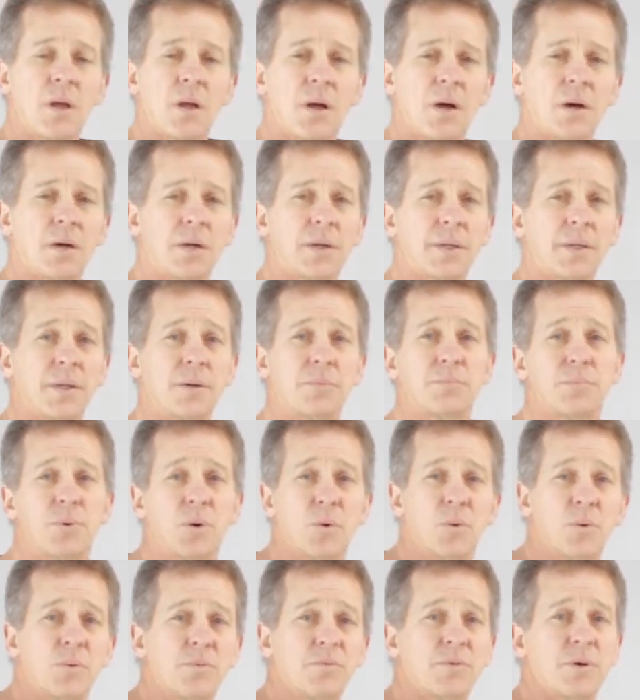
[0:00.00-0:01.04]
Hi, I'm
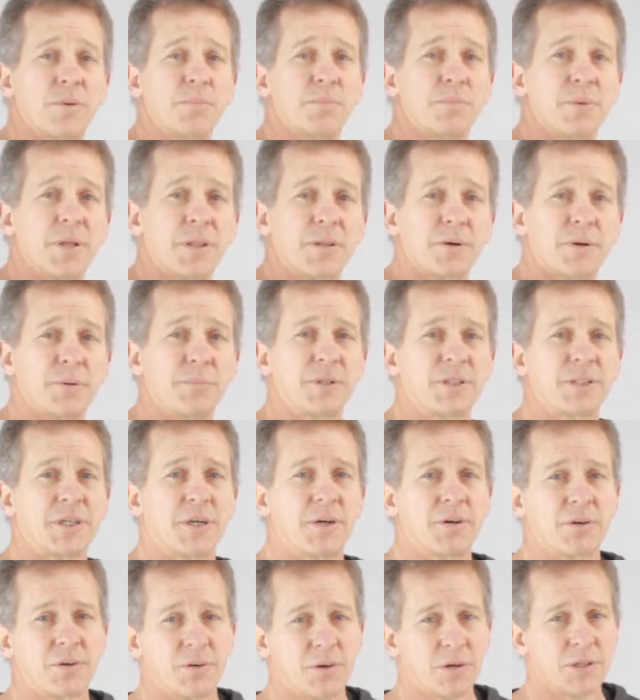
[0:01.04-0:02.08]
Paul from Leather Image here
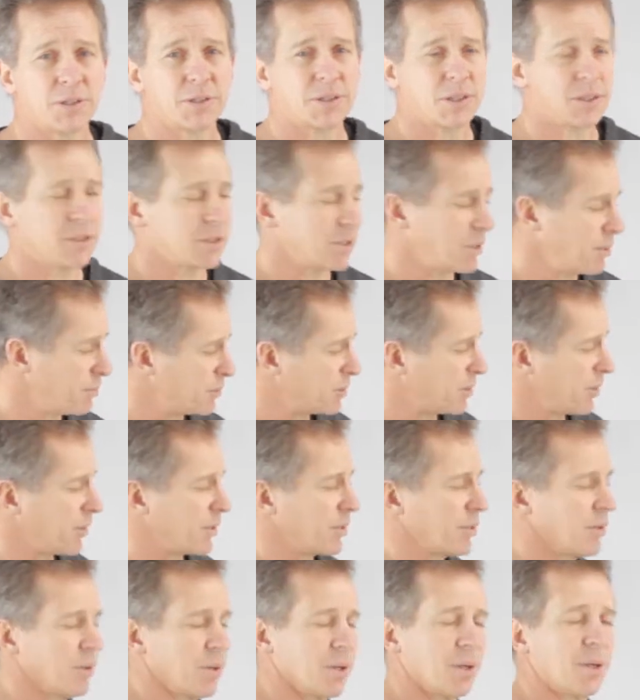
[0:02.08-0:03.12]
in Christchurch, and I'm showing
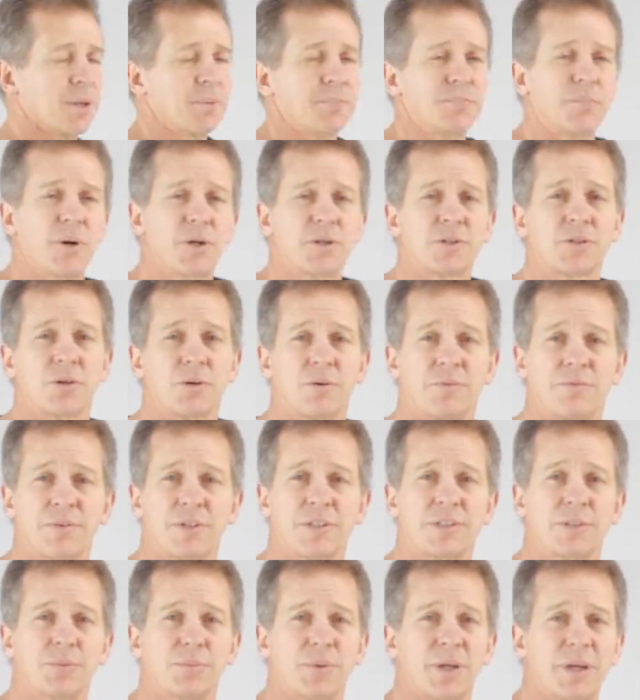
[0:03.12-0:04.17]
you a motorcycle
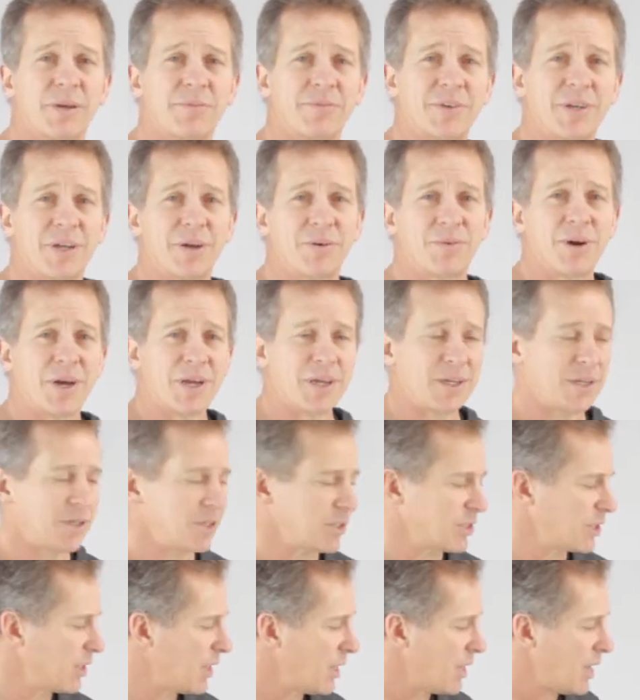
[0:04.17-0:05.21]
vest that we have in our
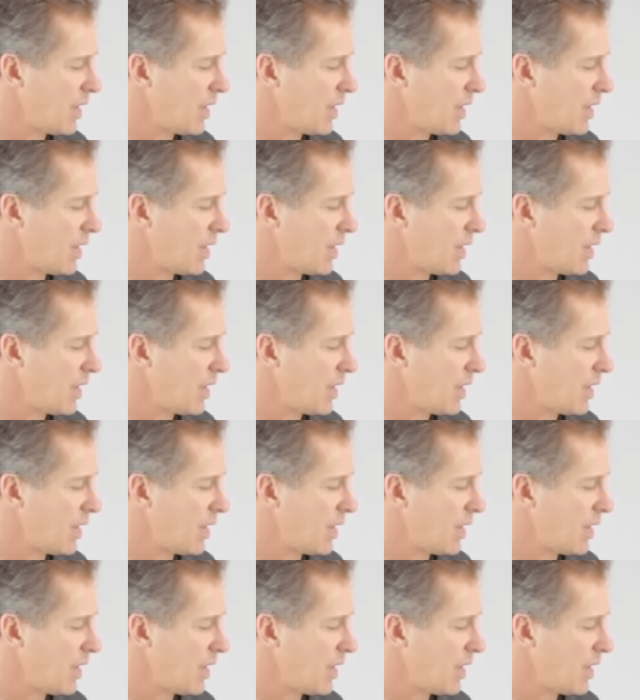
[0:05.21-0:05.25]
range.